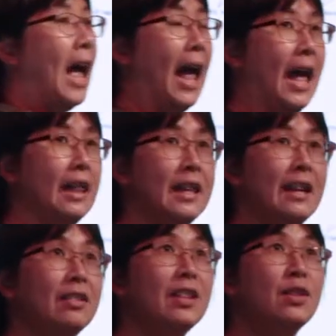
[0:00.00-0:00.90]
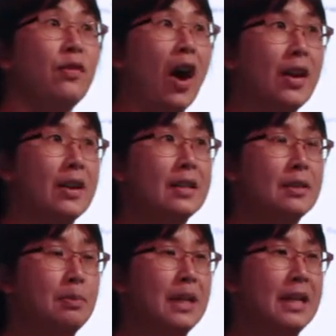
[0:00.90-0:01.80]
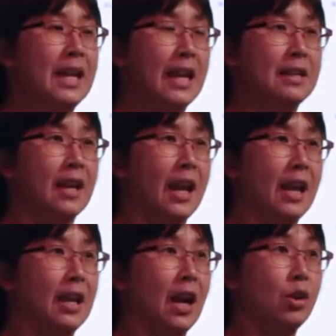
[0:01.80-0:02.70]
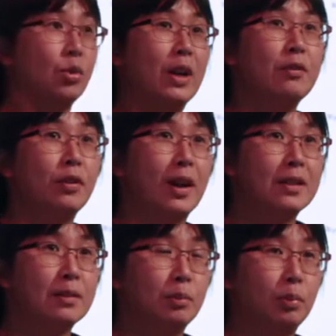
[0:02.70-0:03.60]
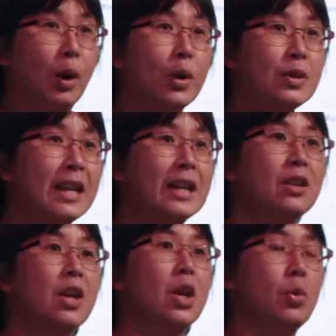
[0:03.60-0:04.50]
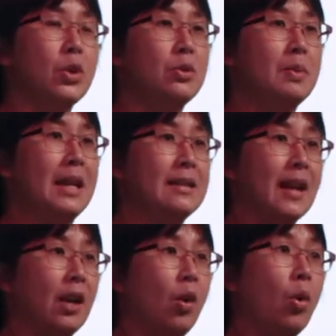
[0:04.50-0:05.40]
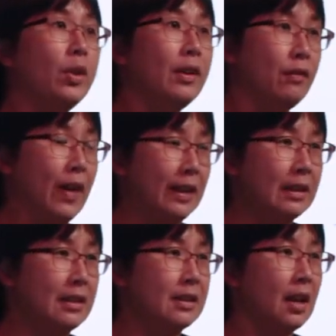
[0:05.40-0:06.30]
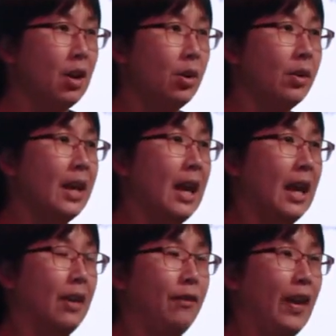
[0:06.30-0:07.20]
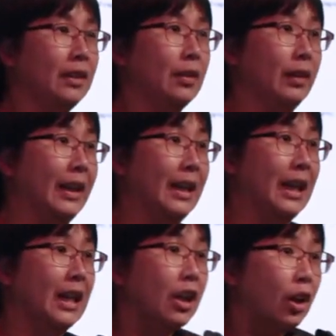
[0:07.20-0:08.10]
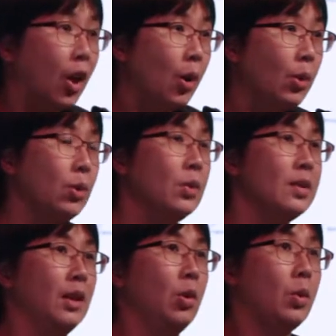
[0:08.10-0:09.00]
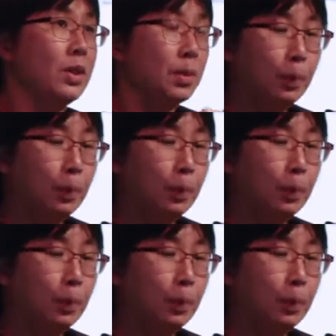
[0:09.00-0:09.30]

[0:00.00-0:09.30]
and then this virus mediates a green fluorescent protein, which means that all the infected cell, effectively, it glows, and all its